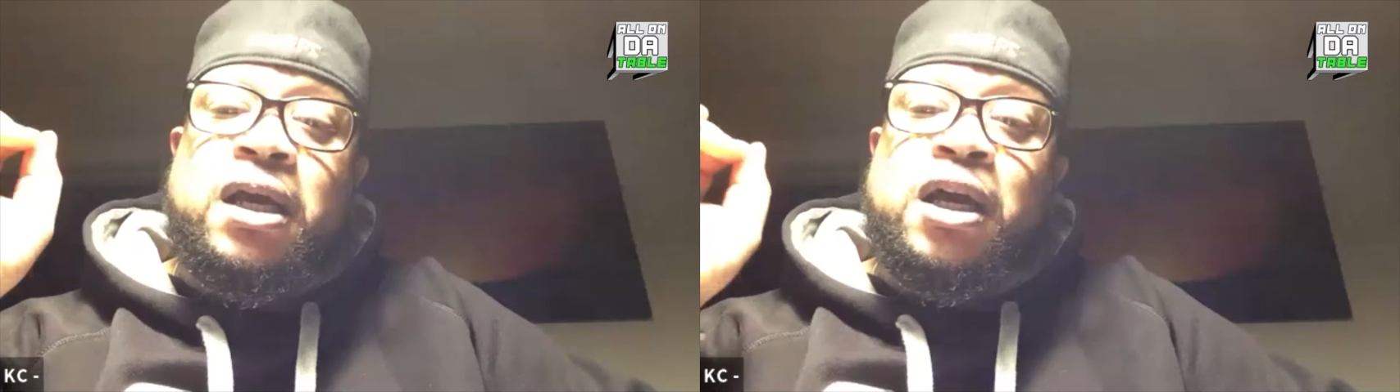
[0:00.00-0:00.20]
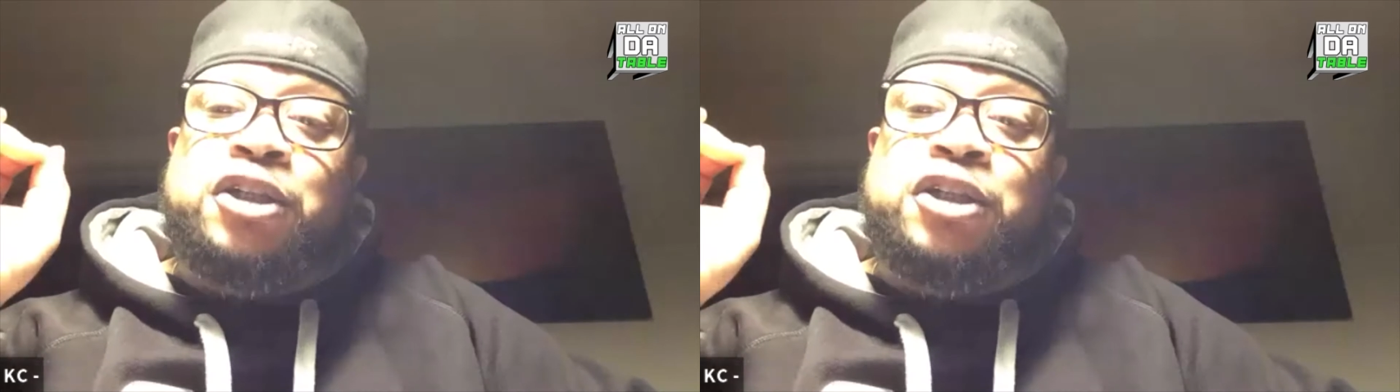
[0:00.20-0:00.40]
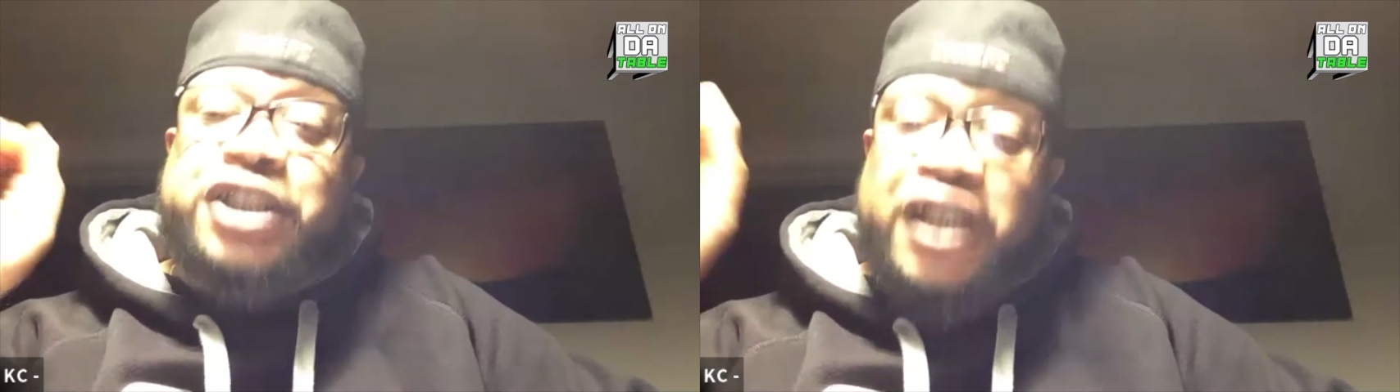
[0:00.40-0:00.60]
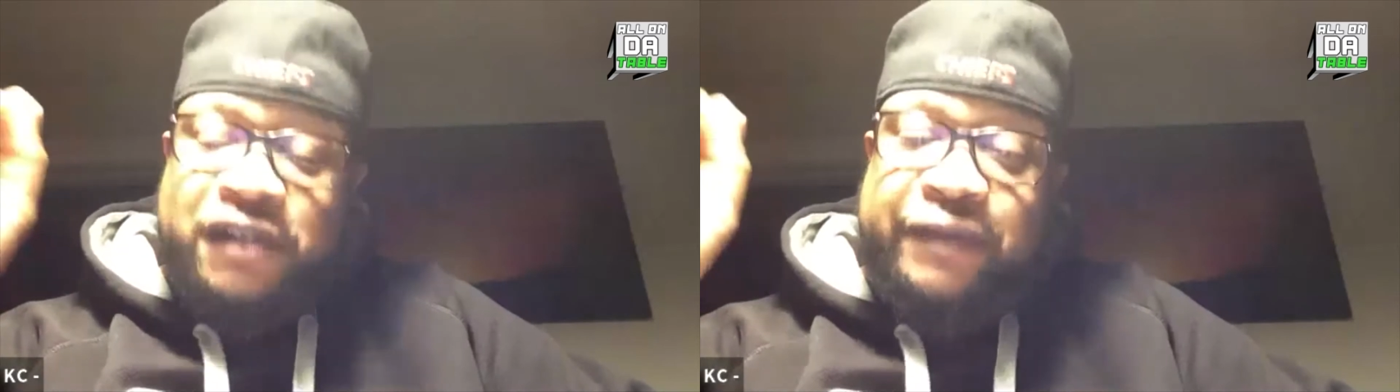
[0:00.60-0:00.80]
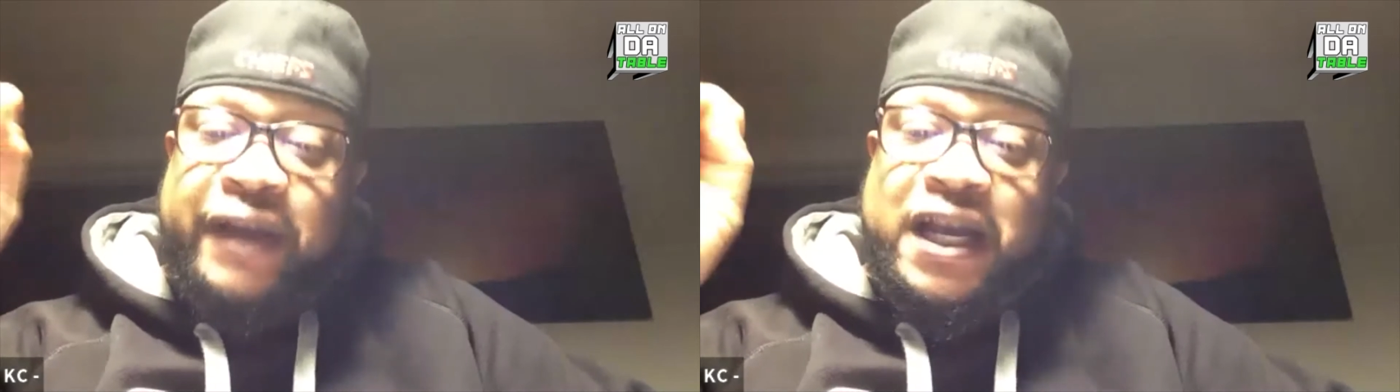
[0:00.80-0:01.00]
Chiefs
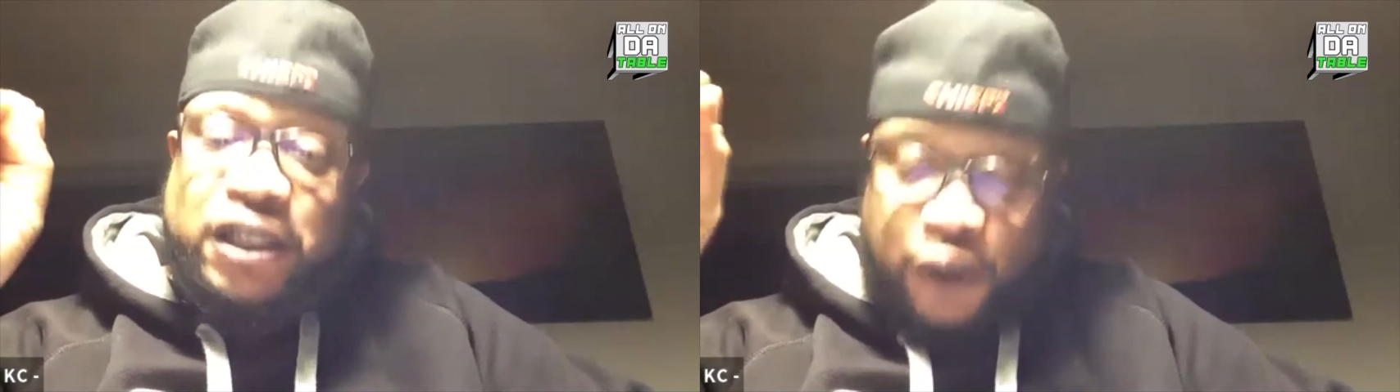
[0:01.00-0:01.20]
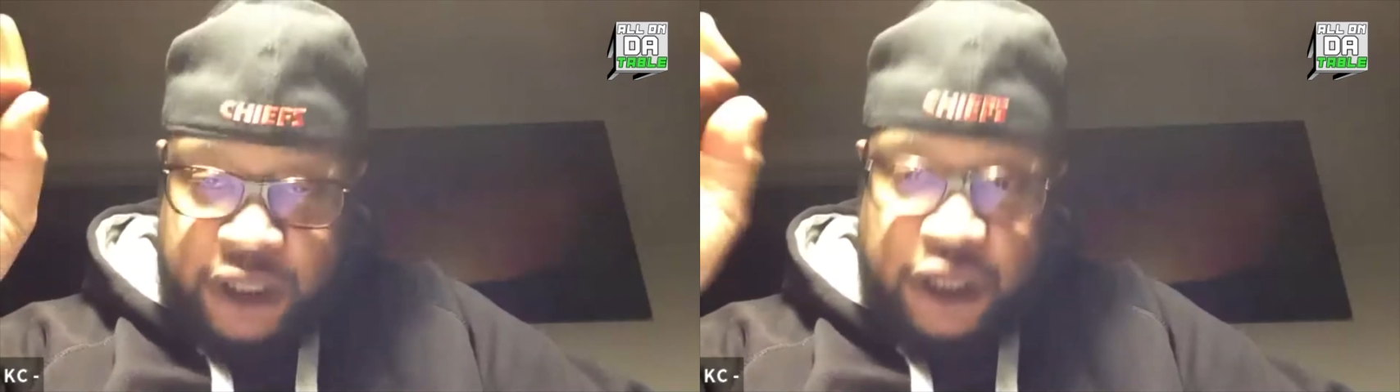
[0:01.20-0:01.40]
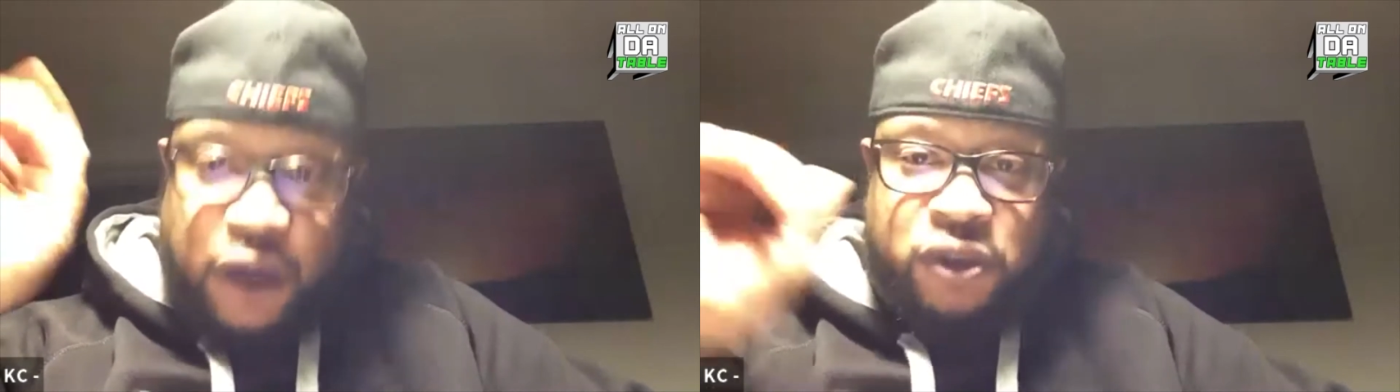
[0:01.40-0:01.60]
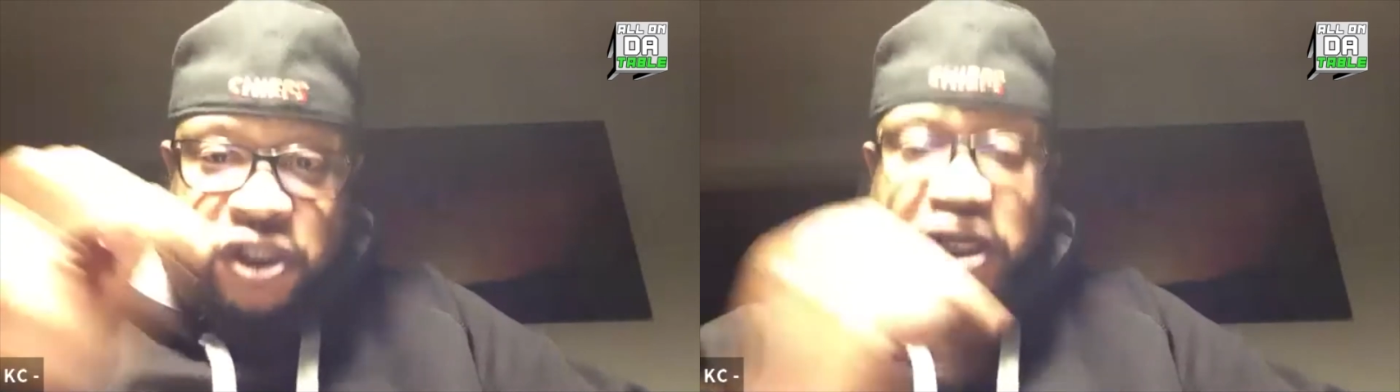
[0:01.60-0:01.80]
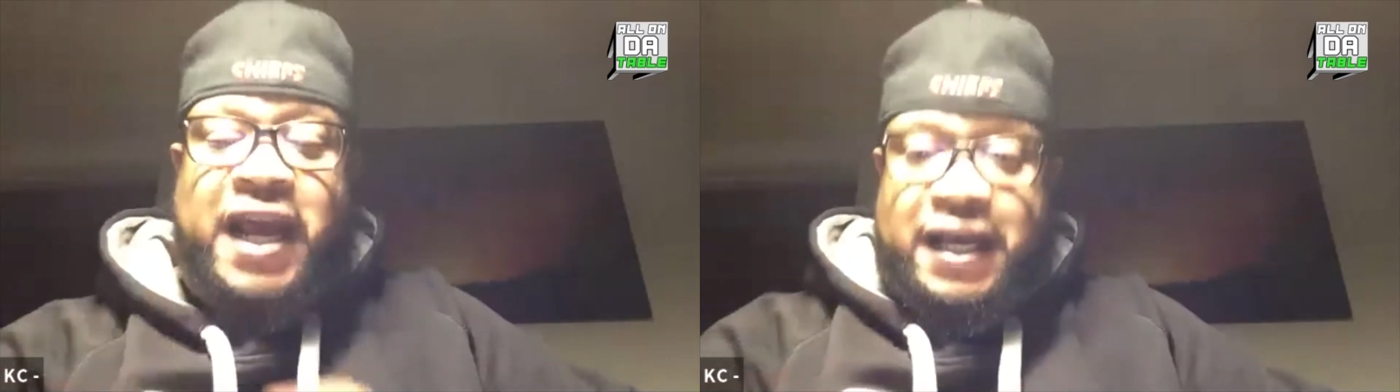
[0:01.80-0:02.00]
fans are in those
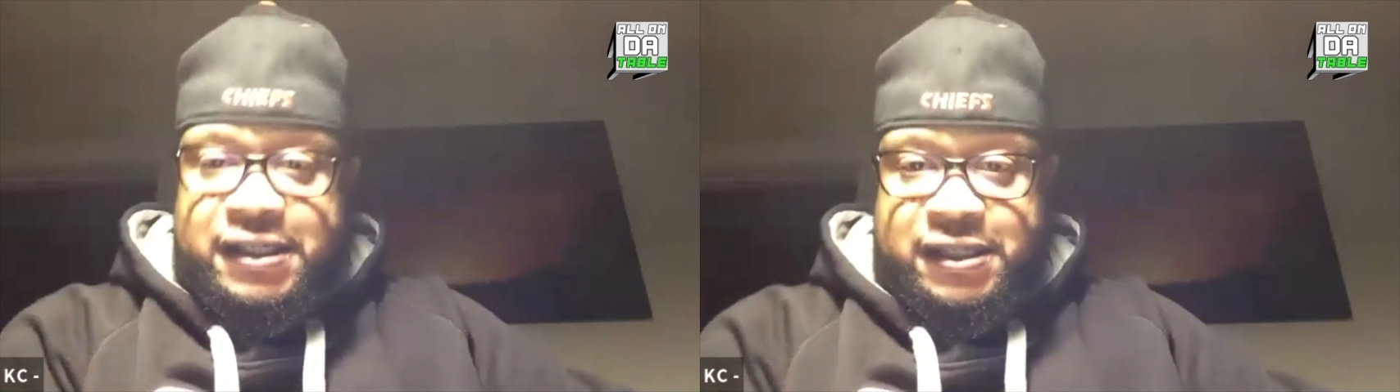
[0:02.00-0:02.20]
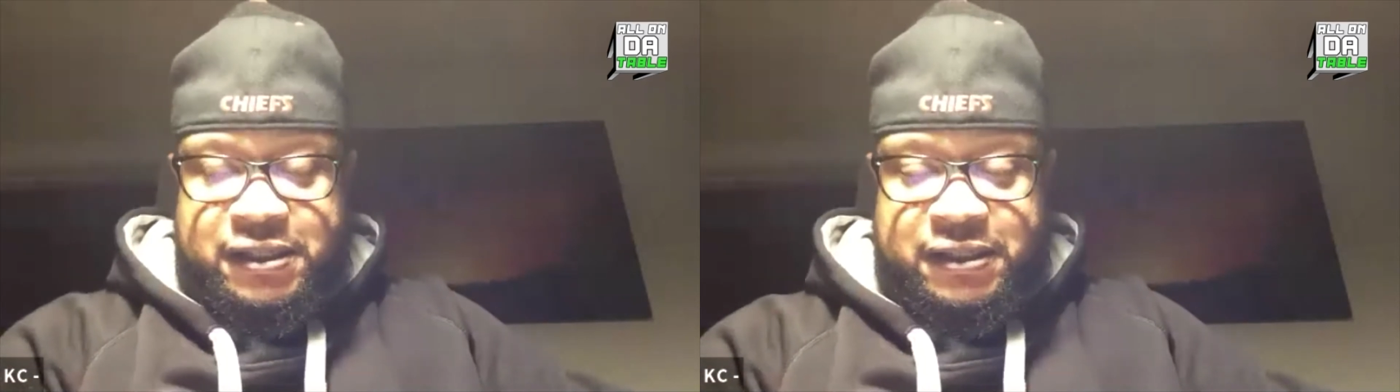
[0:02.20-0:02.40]
stands.